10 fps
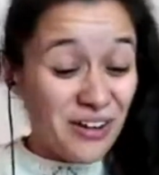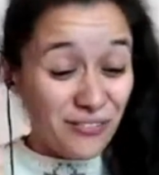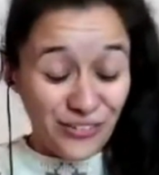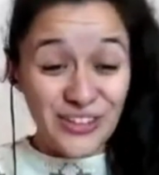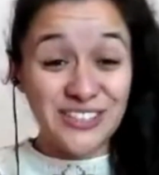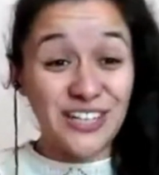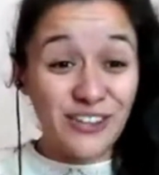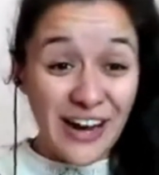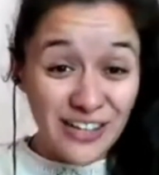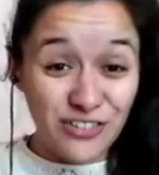First, they're
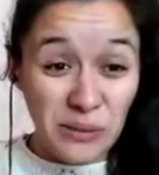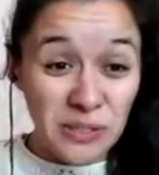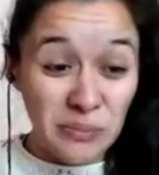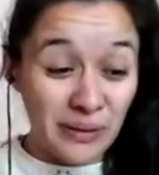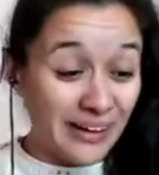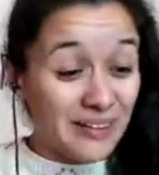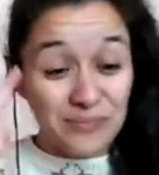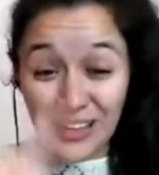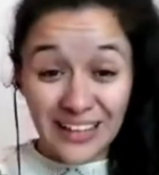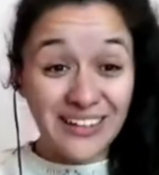trying dropshipping,
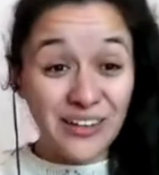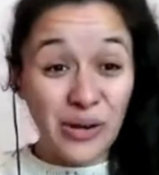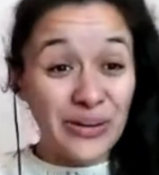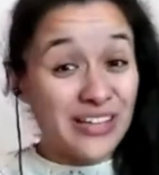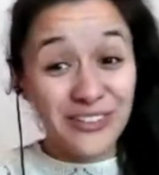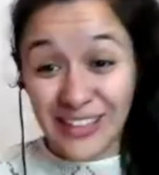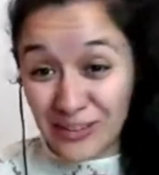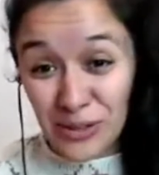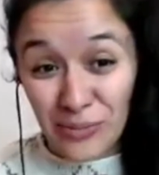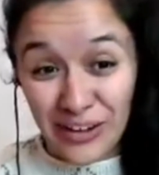then they're going into
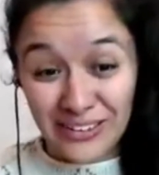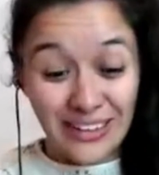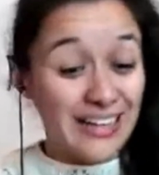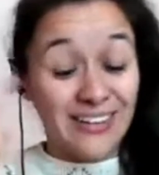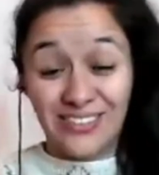network marketing,